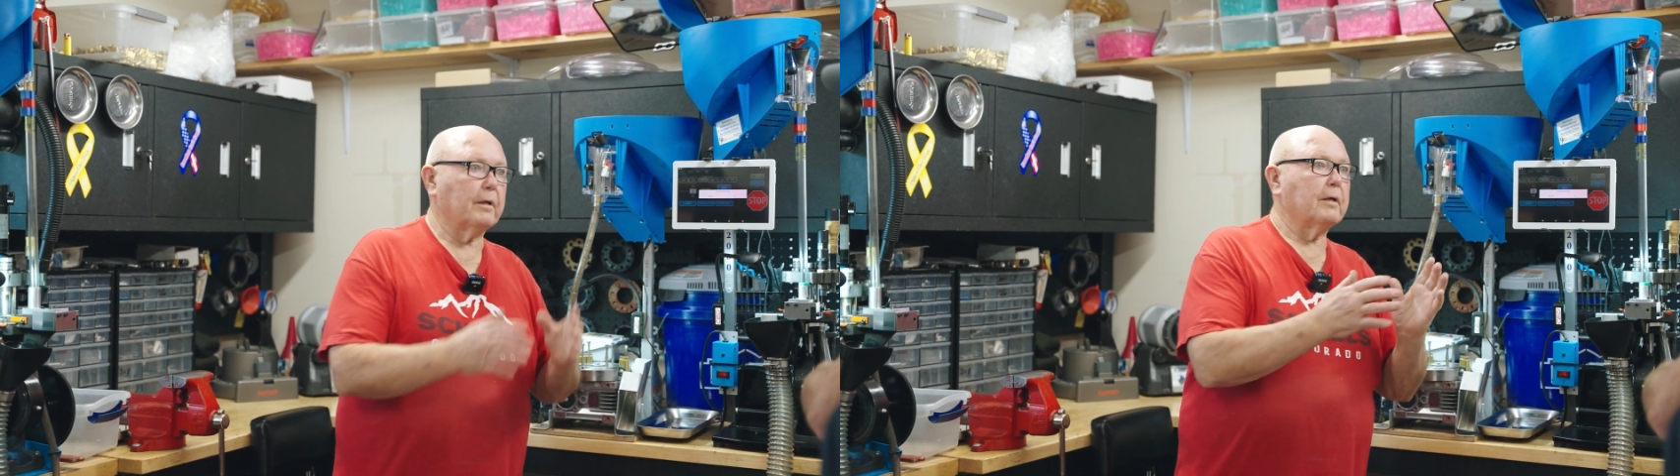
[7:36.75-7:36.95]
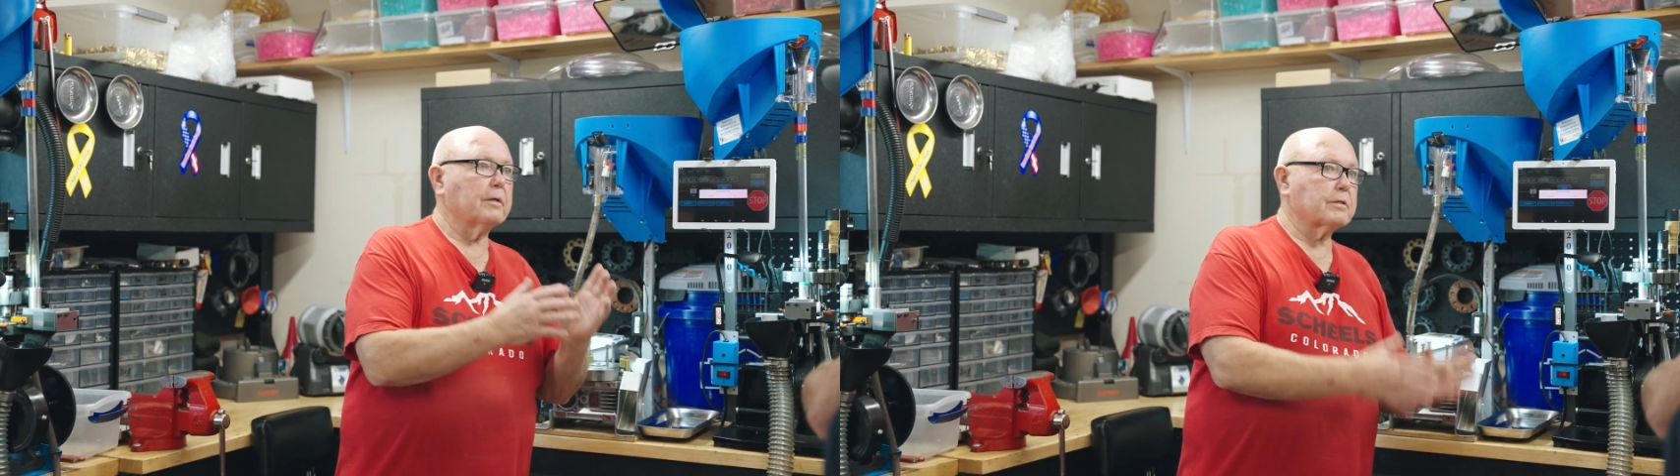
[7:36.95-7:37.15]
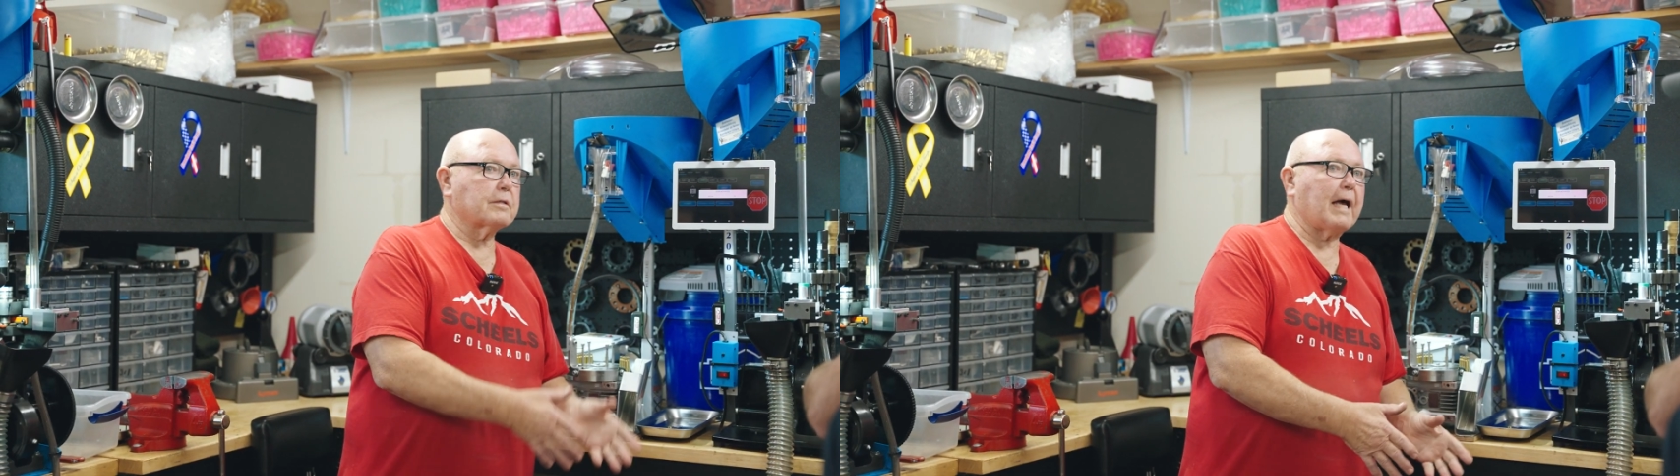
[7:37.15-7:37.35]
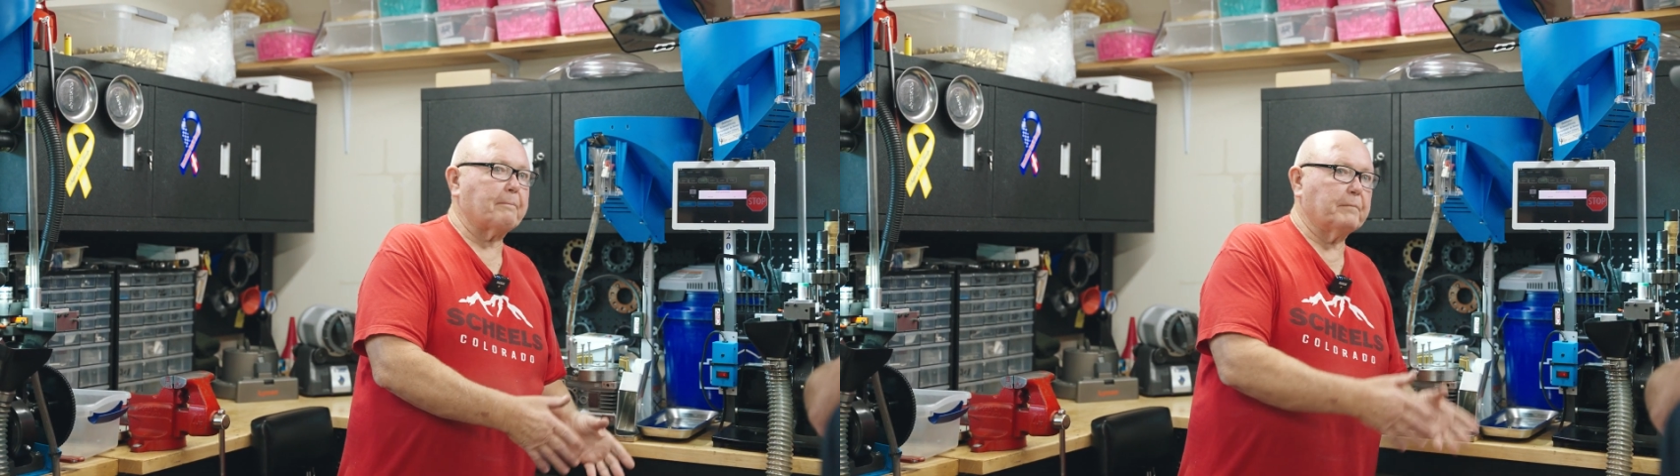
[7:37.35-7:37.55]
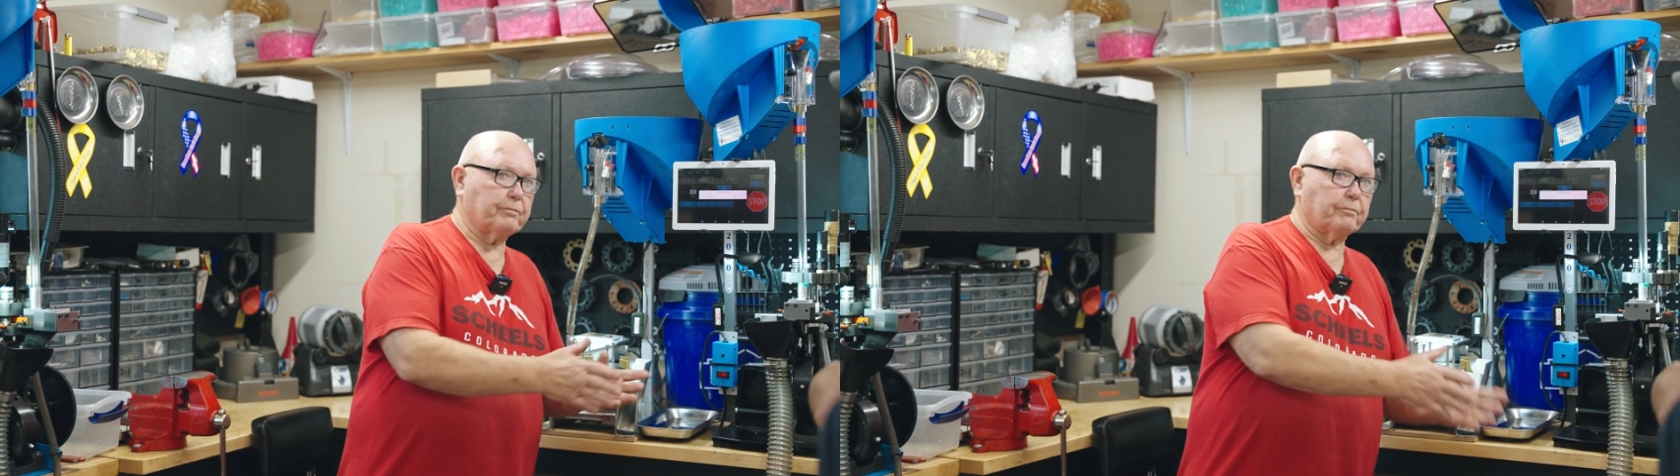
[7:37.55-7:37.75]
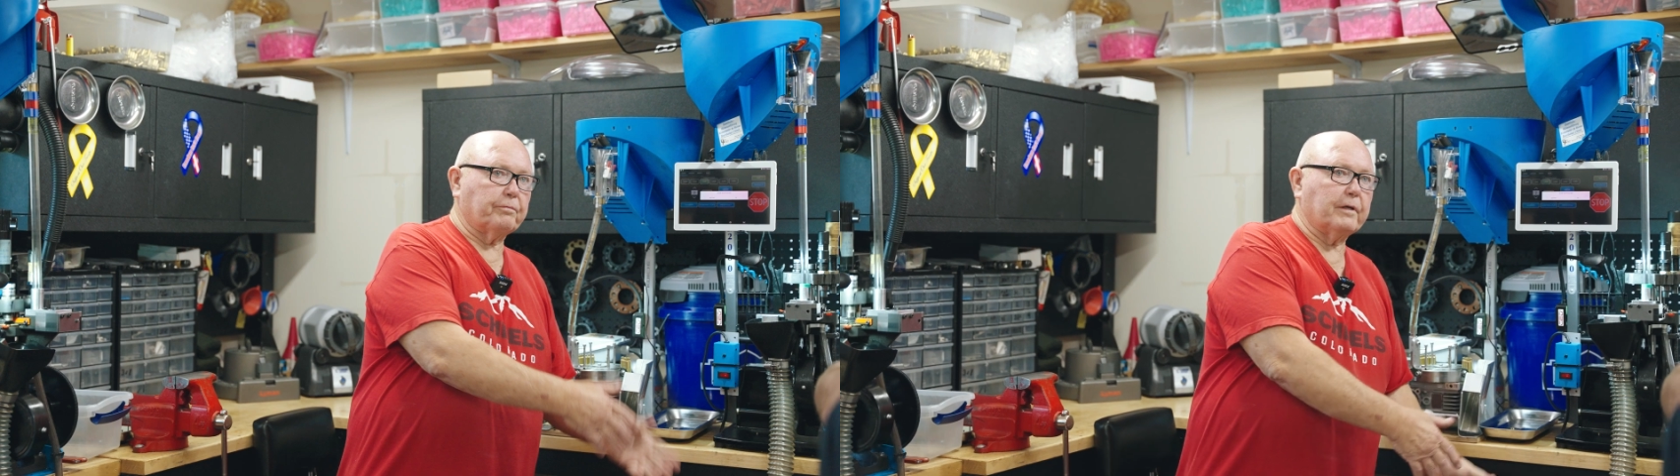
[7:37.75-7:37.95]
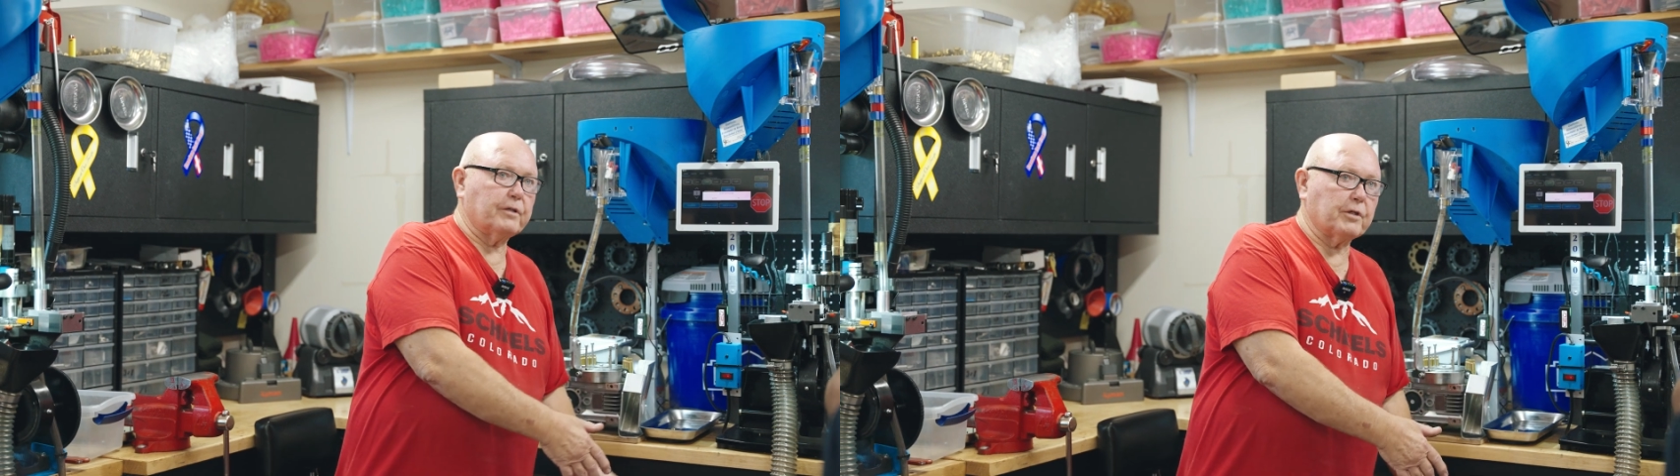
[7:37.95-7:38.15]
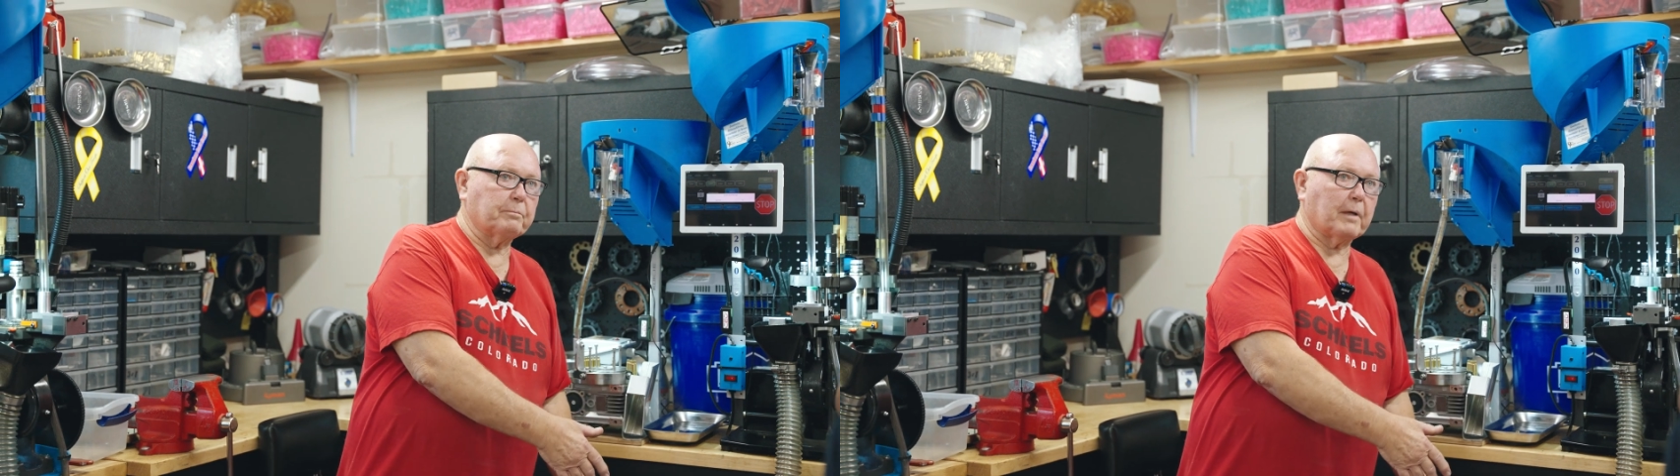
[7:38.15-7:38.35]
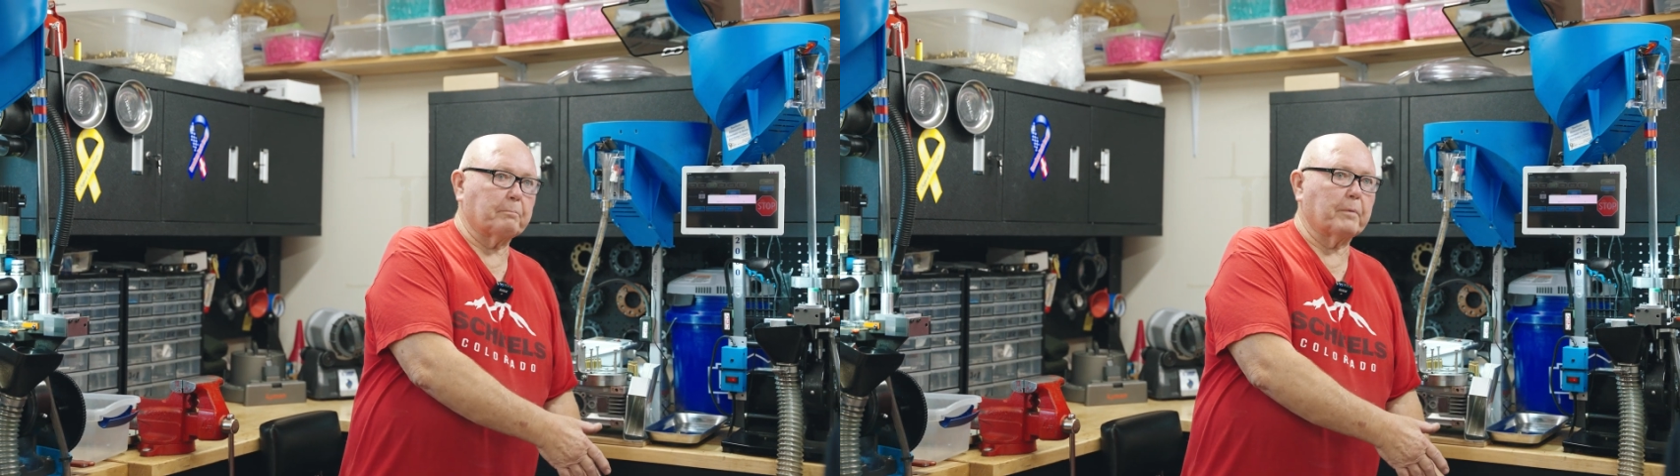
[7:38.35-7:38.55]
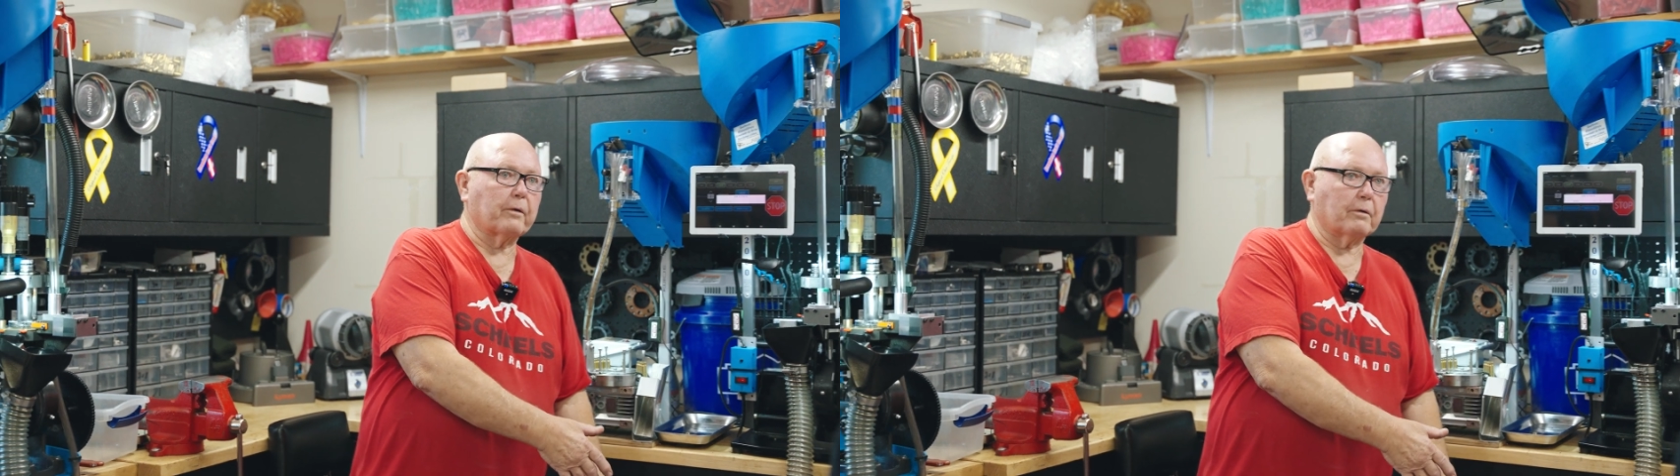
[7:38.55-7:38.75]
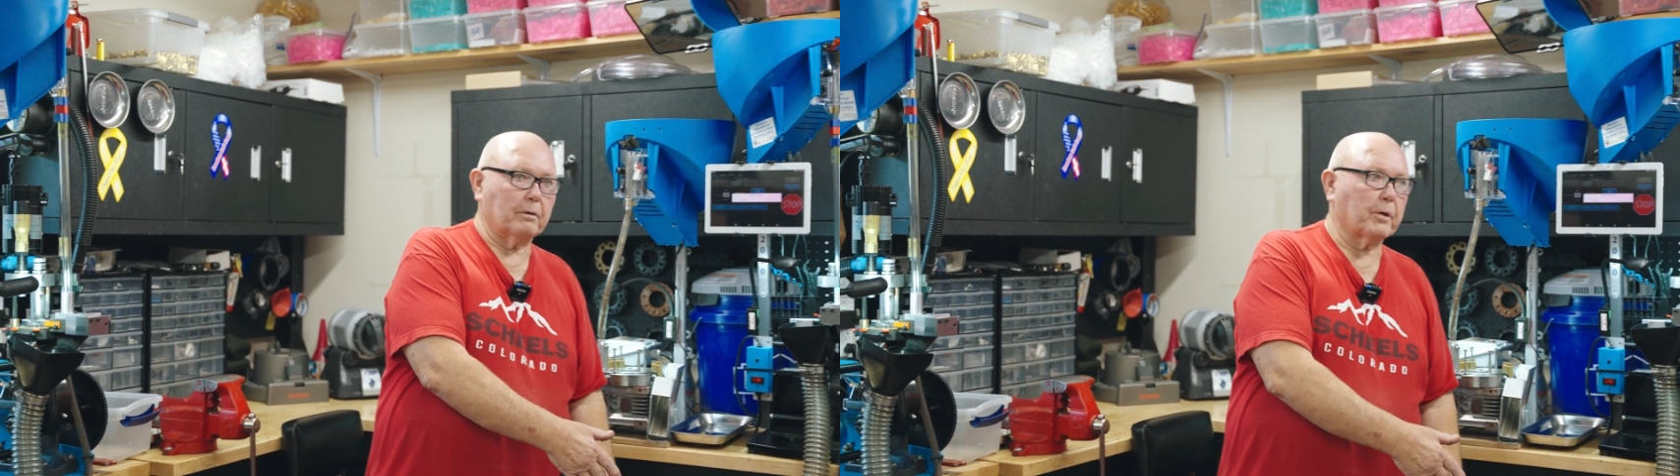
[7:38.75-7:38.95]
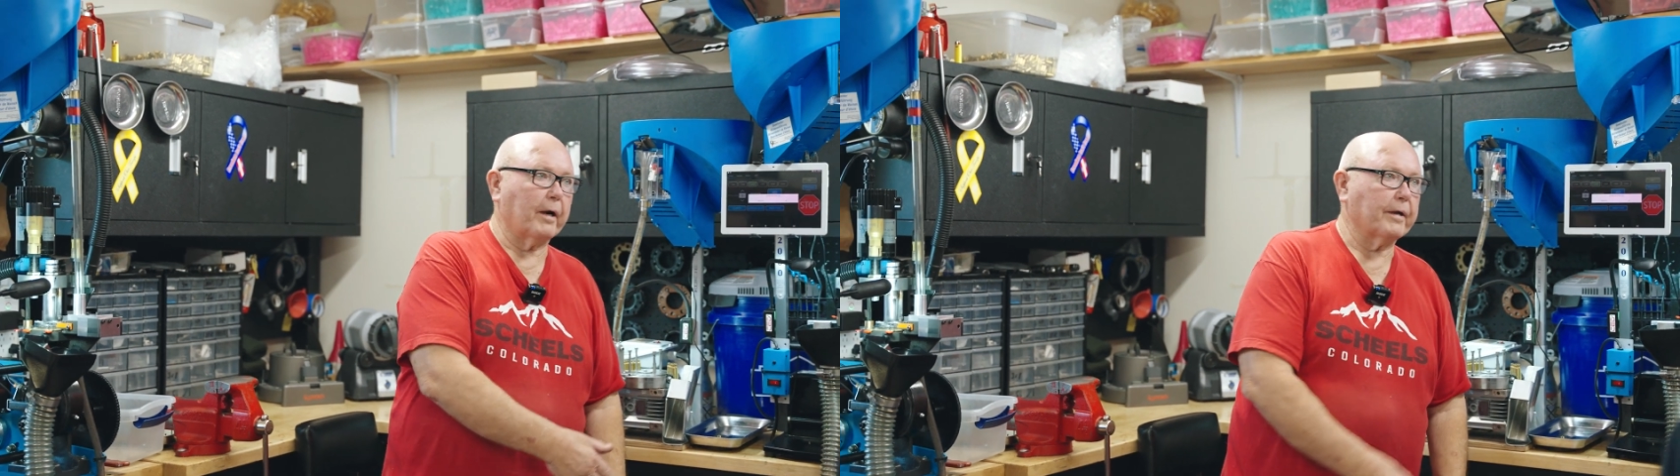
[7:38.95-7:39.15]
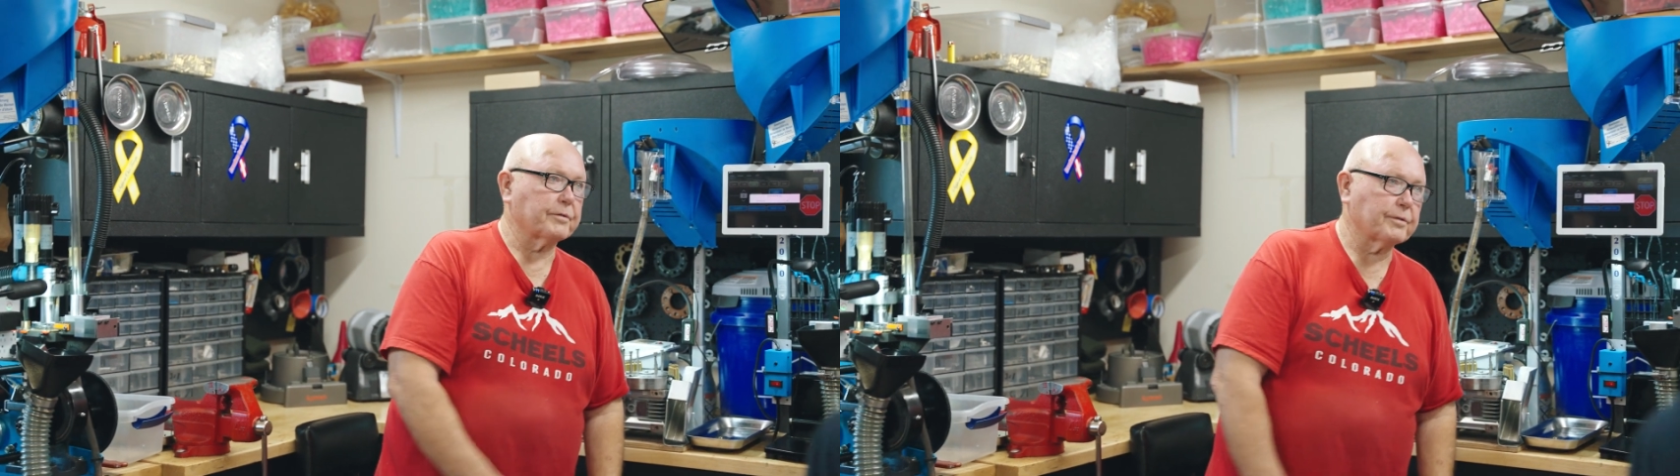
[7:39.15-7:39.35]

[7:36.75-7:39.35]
stop me from finishing my barrel of brass.